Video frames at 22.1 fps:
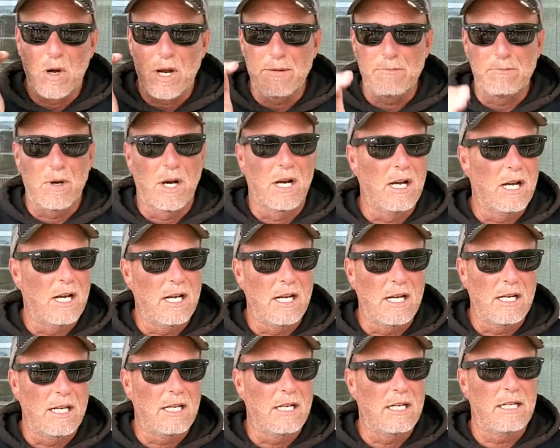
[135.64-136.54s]
right
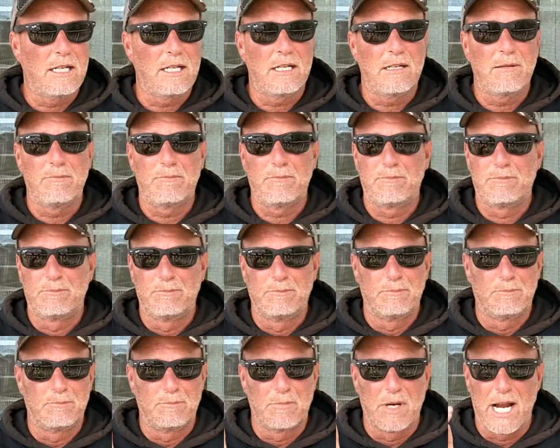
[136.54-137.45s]
by
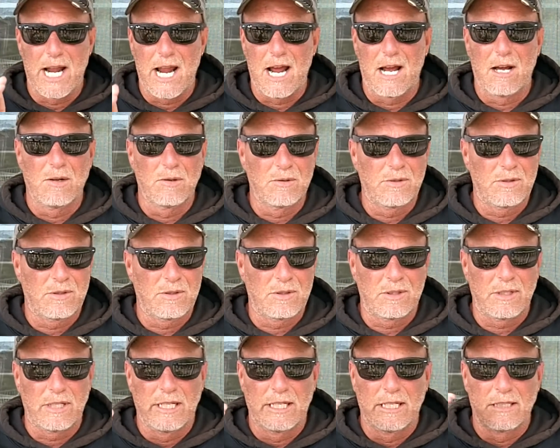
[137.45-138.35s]
my
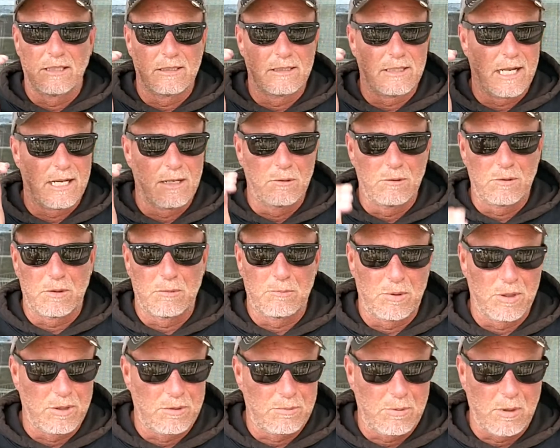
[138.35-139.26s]
house in San Luis
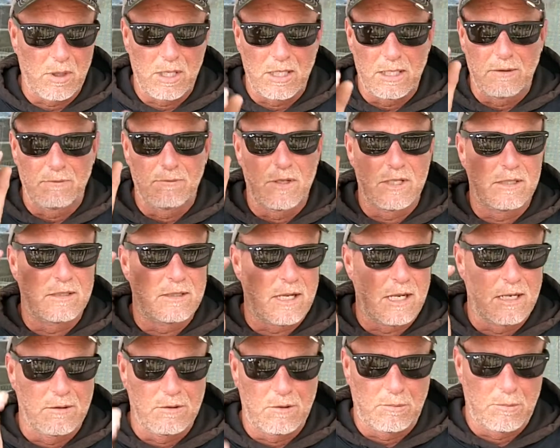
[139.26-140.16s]
Obispo. I lived in
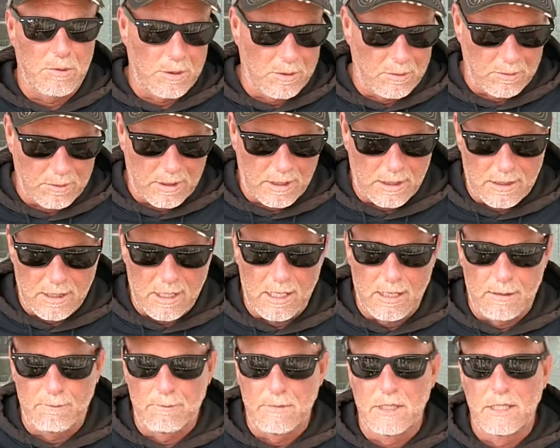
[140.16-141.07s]
San Luis Obispo at the
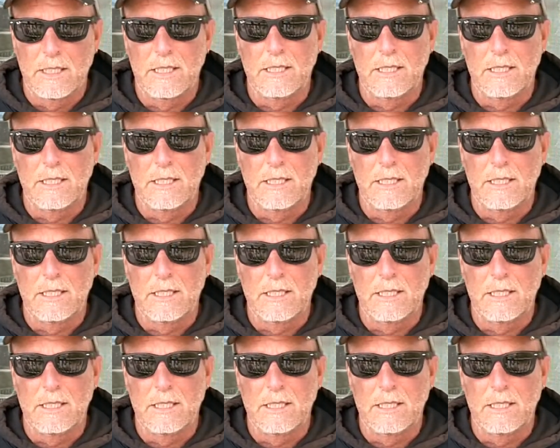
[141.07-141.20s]
time.